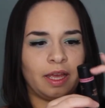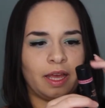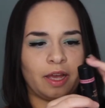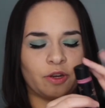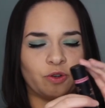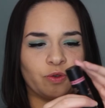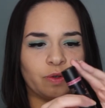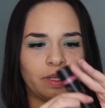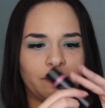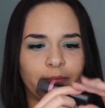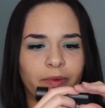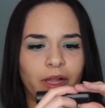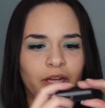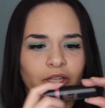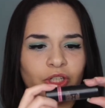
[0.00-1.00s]
a cream
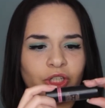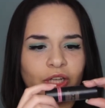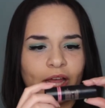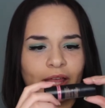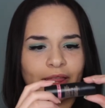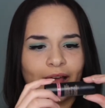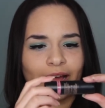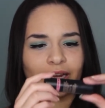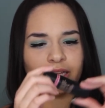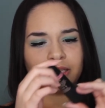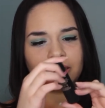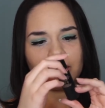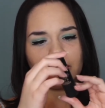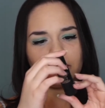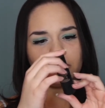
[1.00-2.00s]
blush, and that is
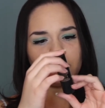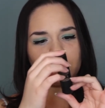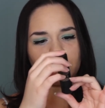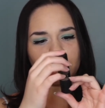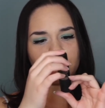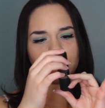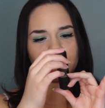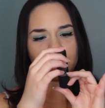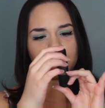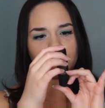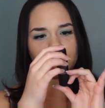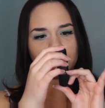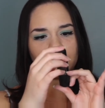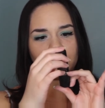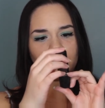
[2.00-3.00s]
the
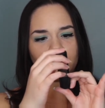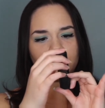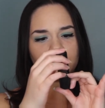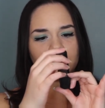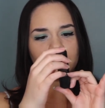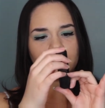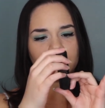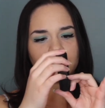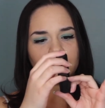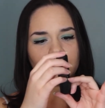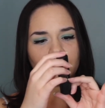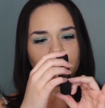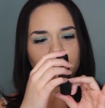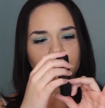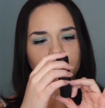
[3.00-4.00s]
NudeStix
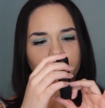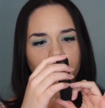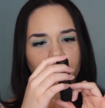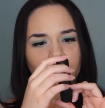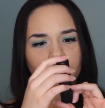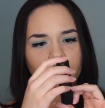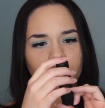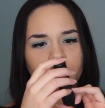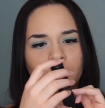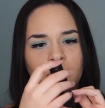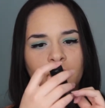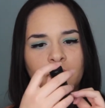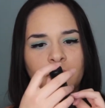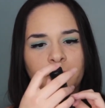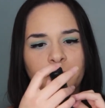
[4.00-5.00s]
Nudes Bloom
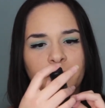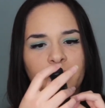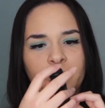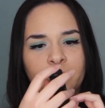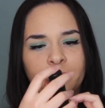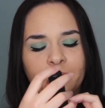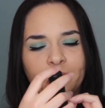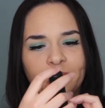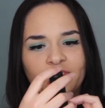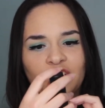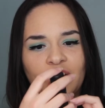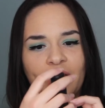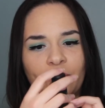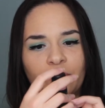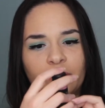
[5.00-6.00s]
in
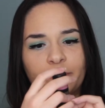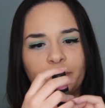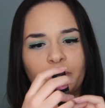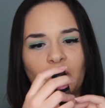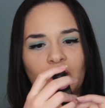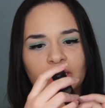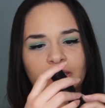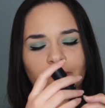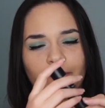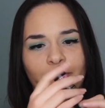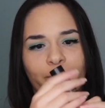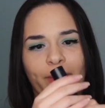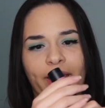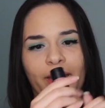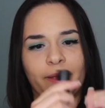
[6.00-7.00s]
Cherry Blossom
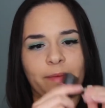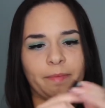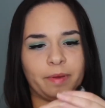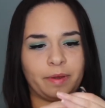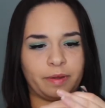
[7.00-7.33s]
Babe.